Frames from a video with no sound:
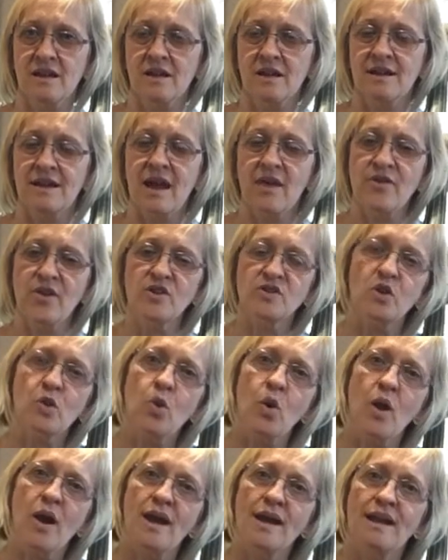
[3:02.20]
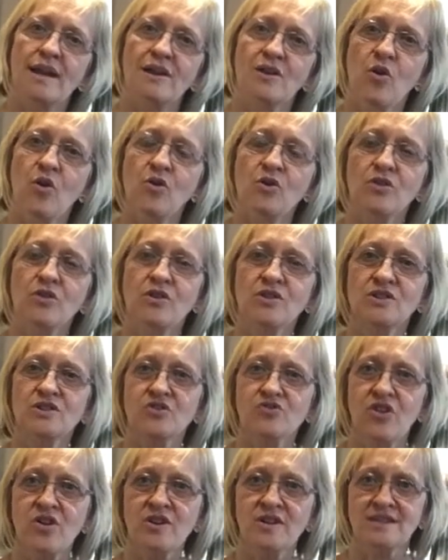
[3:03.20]
Now those are quite long
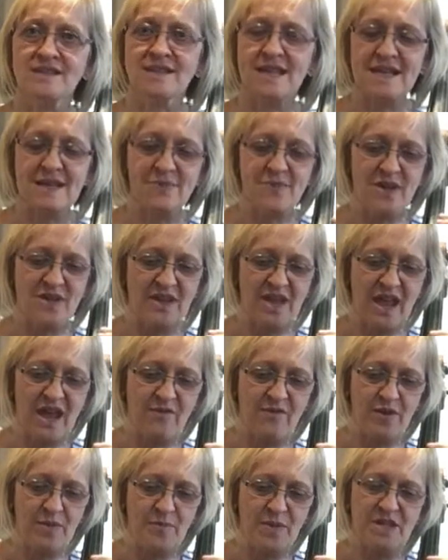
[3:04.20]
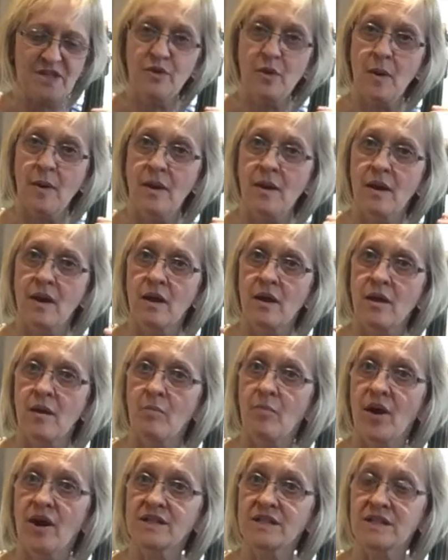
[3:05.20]
strokes in that they have a bit of a
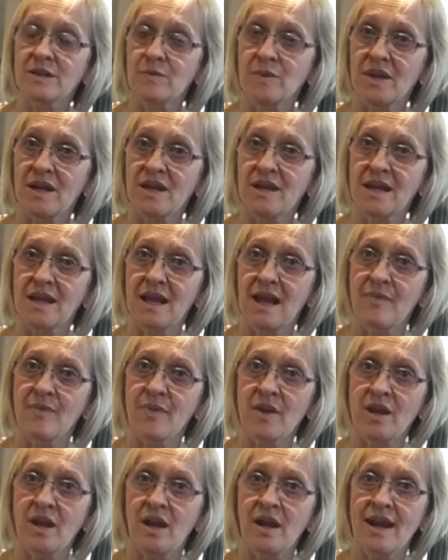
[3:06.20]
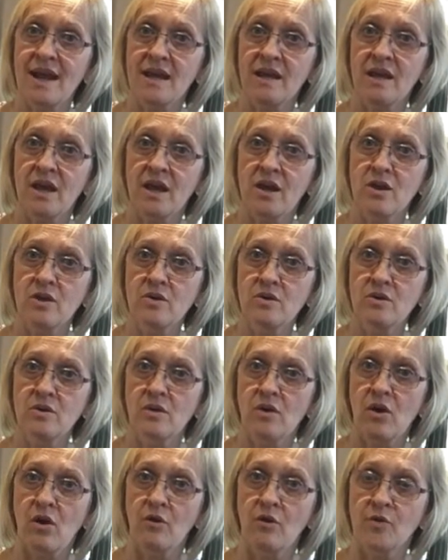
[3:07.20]
bite at the beginning, and then I let go
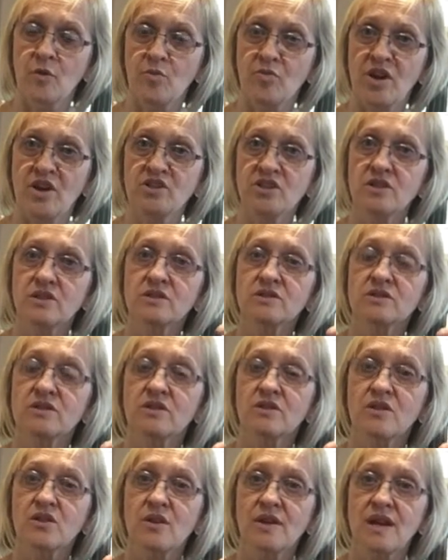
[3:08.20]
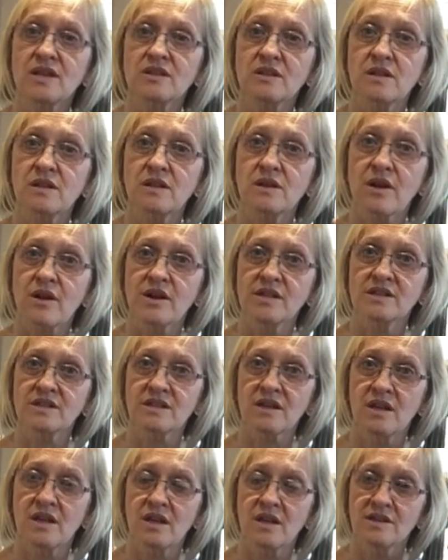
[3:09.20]
of the pressure so that you get a nice
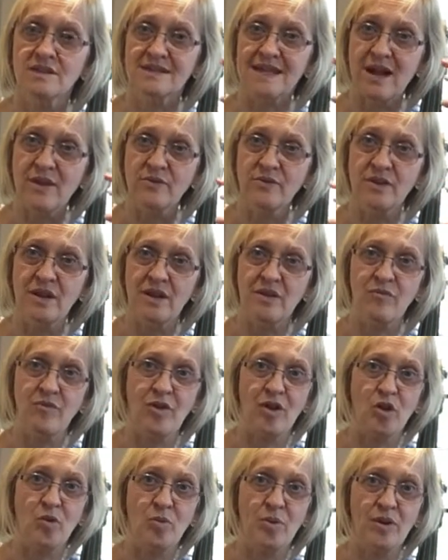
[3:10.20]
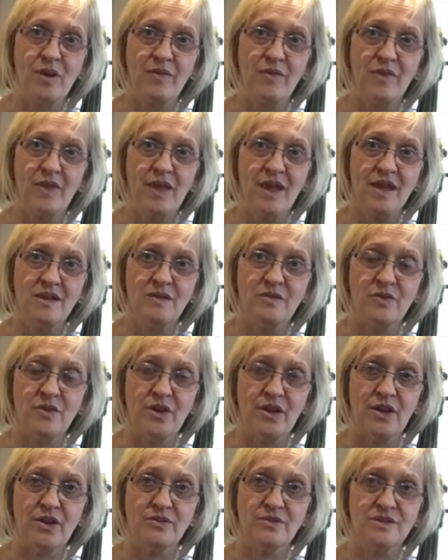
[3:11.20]
sound envelope at the end of the
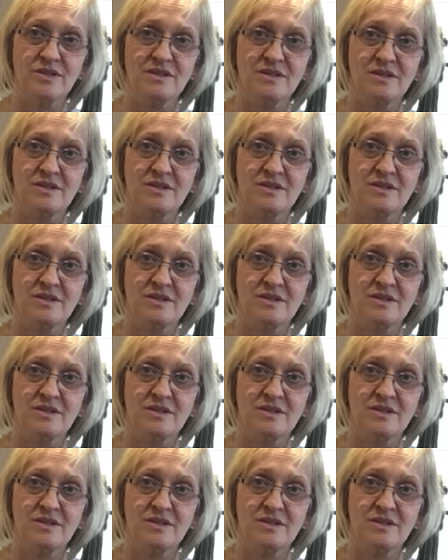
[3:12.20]
notes,